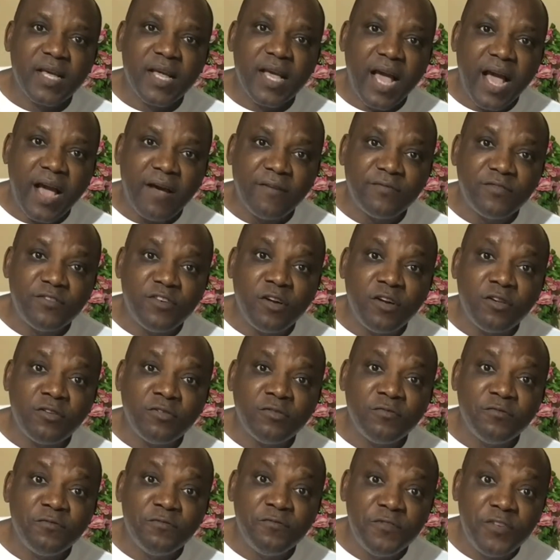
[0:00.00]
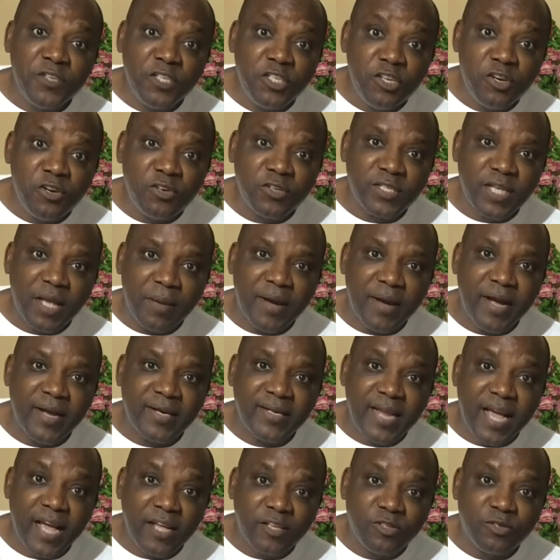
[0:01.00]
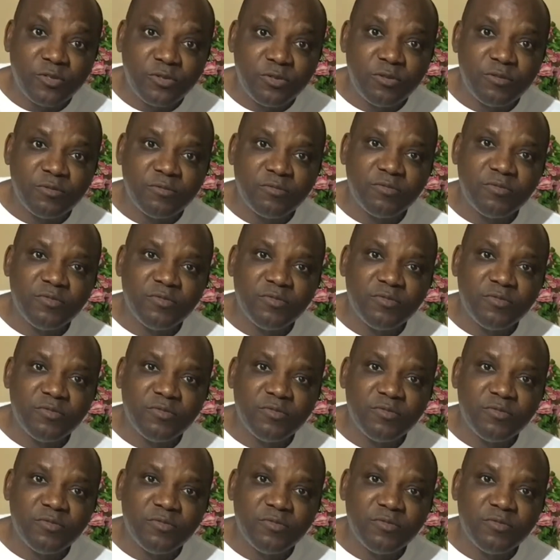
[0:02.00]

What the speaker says: I've done videos about that too.